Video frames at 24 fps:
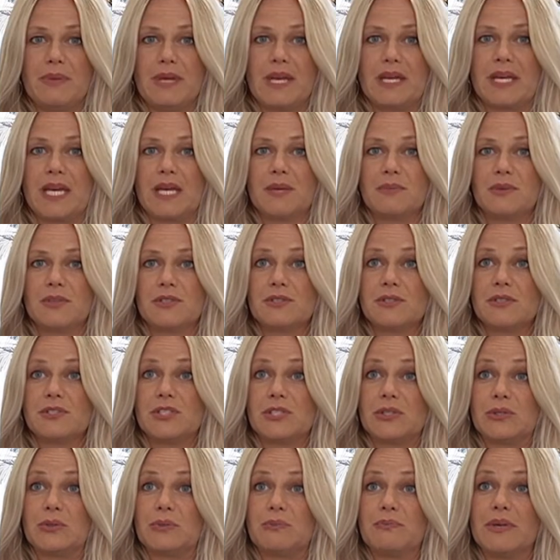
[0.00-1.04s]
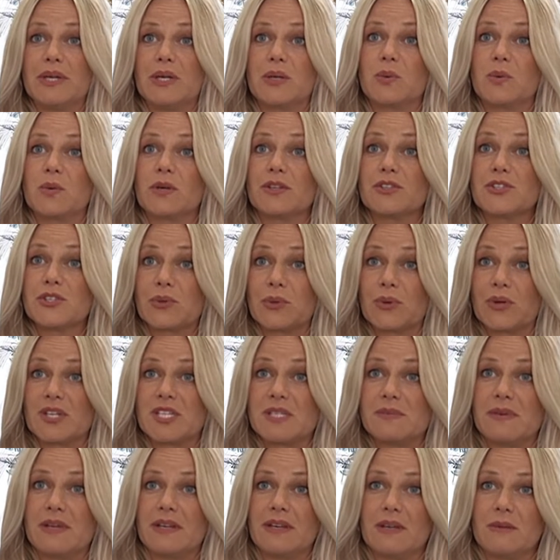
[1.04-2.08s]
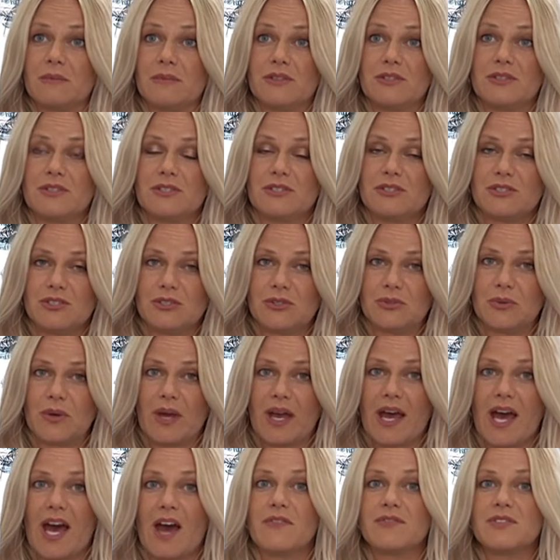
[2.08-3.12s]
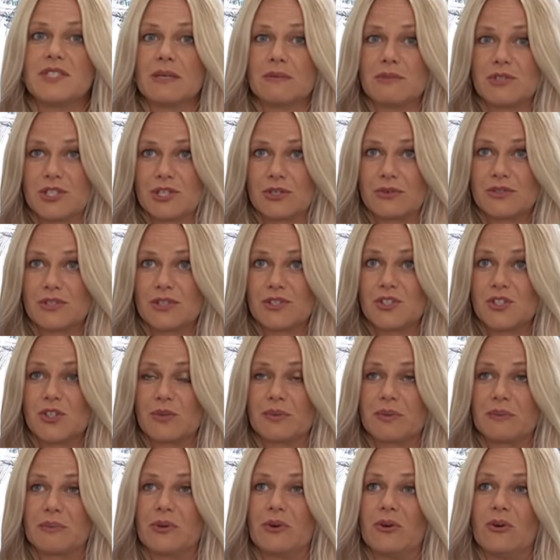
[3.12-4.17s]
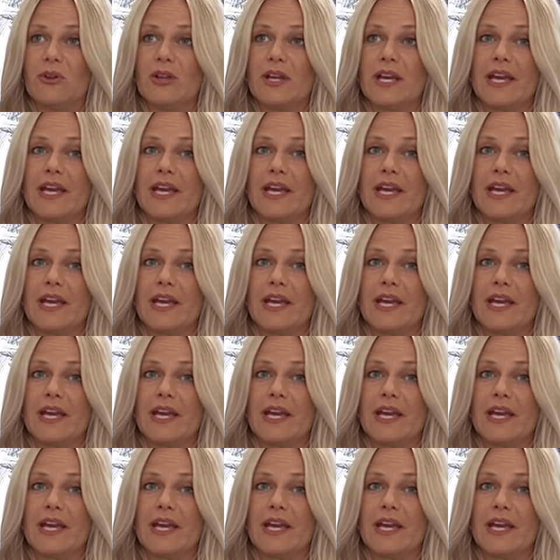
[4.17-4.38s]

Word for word: Being able to do big world tours, being able to do halftime shows at Super Bowl,